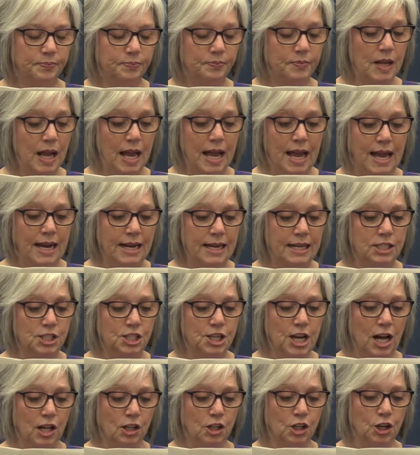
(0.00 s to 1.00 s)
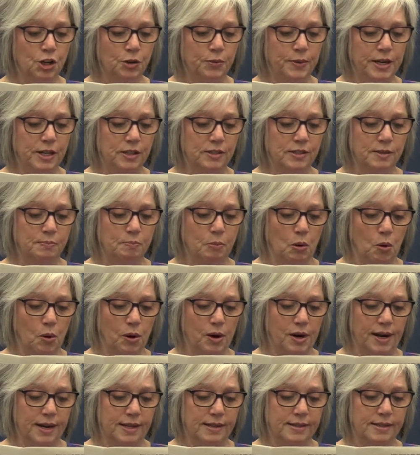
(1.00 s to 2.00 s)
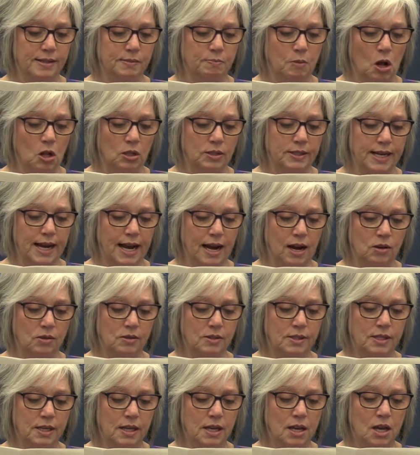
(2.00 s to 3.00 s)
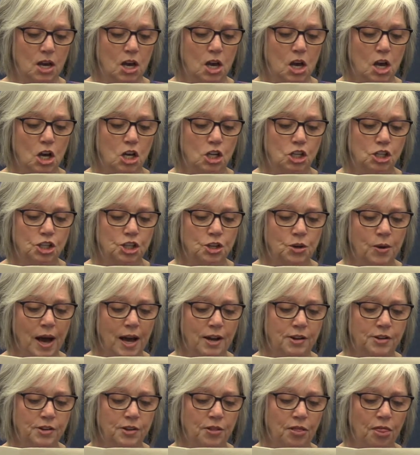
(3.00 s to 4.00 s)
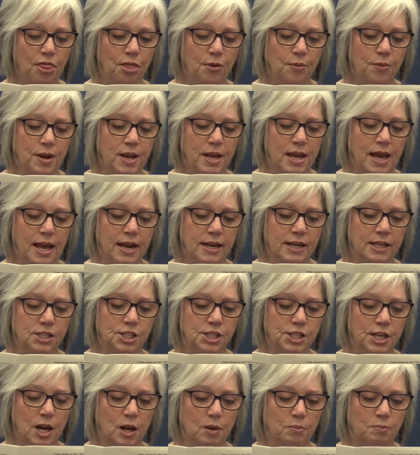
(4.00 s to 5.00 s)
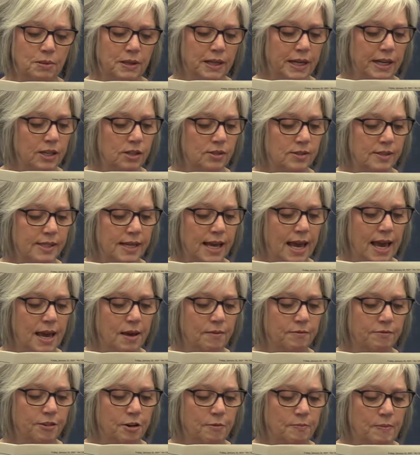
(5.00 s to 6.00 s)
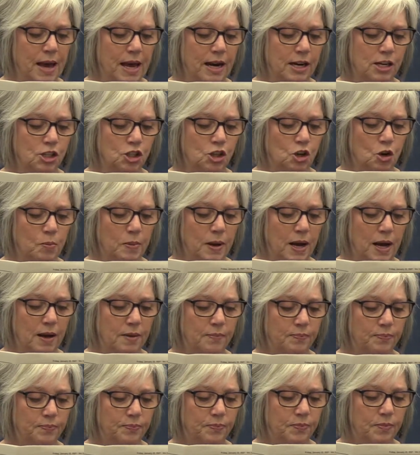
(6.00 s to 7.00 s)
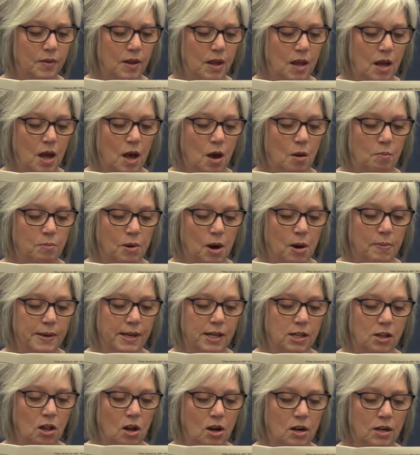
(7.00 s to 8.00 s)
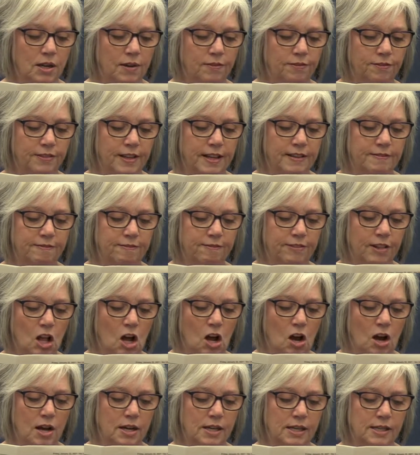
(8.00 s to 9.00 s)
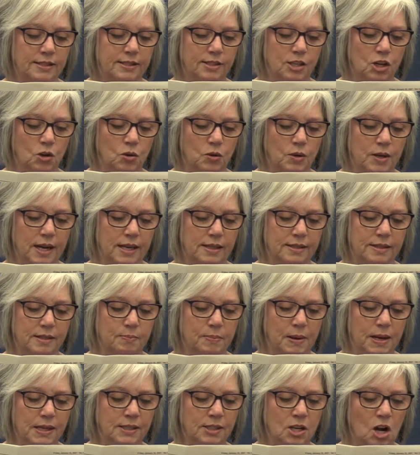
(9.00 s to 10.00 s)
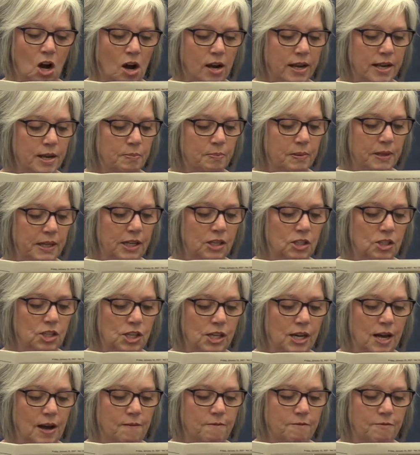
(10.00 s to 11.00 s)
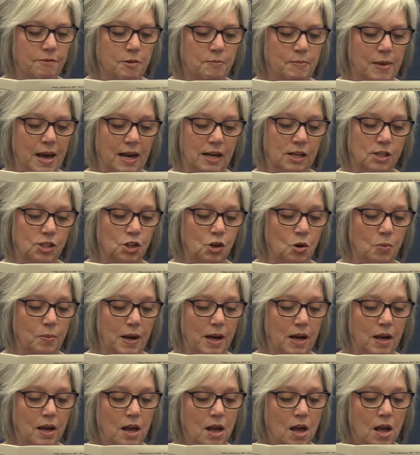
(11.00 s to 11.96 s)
NHL careers born in small towns. 203 NHL players came from Manitoba. Bobby Clark of Flin Flon is known as the best hockey player to come from Manitoba.